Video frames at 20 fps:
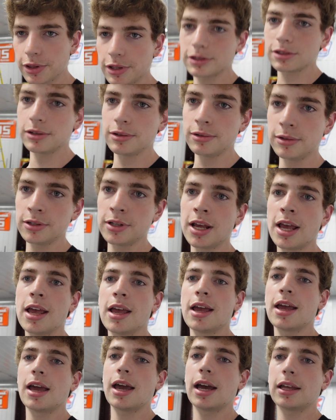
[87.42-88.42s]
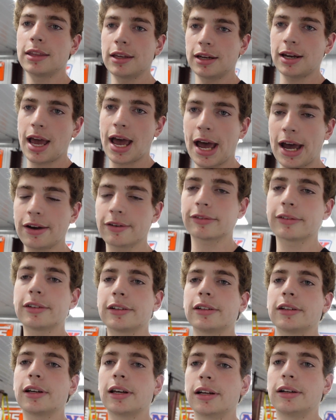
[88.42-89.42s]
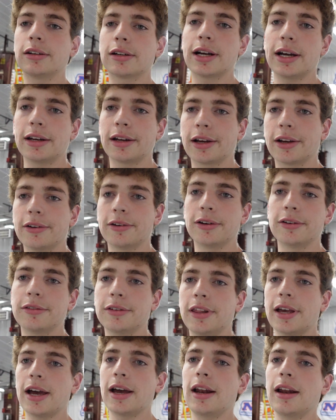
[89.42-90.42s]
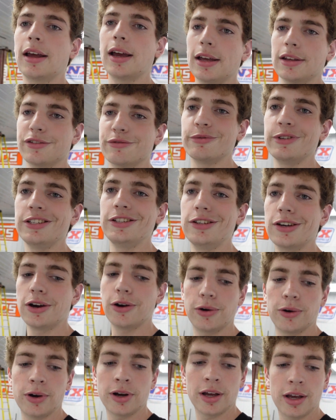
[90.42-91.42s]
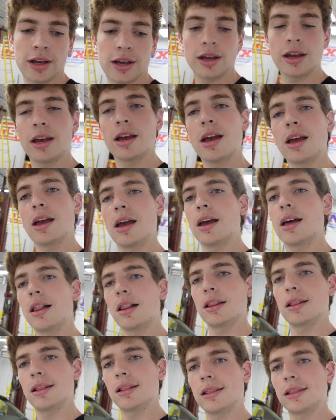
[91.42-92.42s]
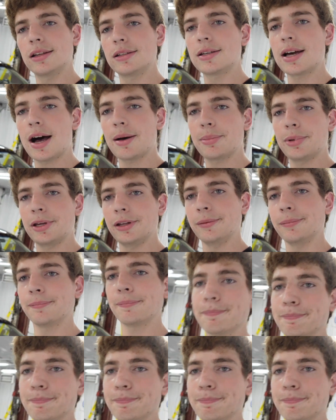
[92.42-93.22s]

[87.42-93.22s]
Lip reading: the tune and then after, and I'll kind of go over that as we go. Let's hop in.